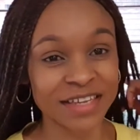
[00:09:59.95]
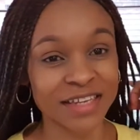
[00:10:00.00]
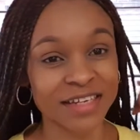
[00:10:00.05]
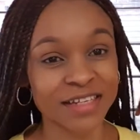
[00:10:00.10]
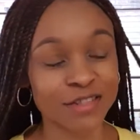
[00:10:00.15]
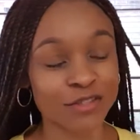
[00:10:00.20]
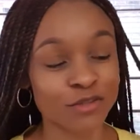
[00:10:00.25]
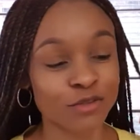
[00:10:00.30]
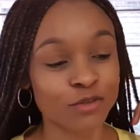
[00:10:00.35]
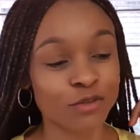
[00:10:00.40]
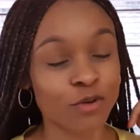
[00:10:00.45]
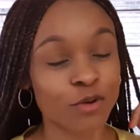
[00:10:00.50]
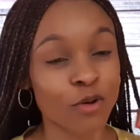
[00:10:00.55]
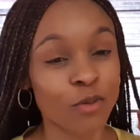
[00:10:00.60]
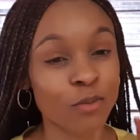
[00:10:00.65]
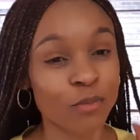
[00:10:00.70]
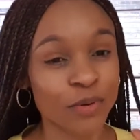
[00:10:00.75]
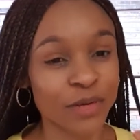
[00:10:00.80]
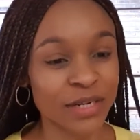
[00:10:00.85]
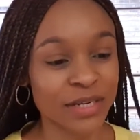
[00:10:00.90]
and it's
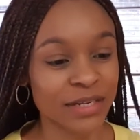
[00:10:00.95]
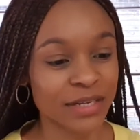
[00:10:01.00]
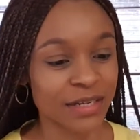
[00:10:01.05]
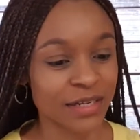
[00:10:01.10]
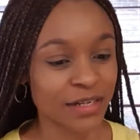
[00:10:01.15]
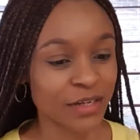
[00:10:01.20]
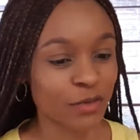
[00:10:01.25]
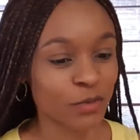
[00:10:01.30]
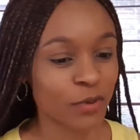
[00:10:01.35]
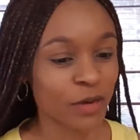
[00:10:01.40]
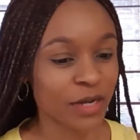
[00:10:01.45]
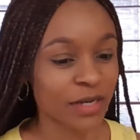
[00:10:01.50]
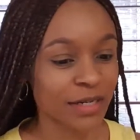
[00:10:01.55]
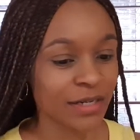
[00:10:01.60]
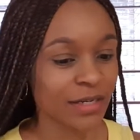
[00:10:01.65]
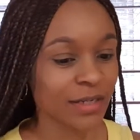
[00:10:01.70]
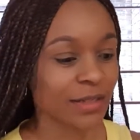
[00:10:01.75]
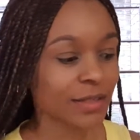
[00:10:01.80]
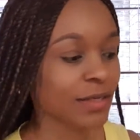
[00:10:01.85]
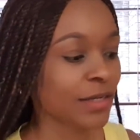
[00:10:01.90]
completely
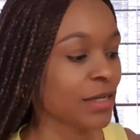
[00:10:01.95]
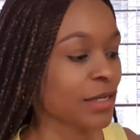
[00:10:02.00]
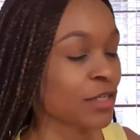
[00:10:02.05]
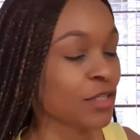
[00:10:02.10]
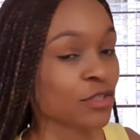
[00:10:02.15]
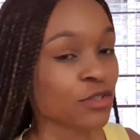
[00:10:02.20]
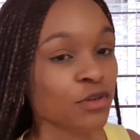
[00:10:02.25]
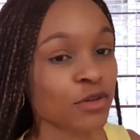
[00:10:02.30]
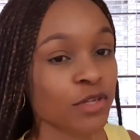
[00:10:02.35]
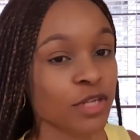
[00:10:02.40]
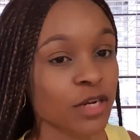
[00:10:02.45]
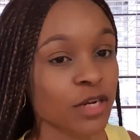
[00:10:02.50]
rewarding. So that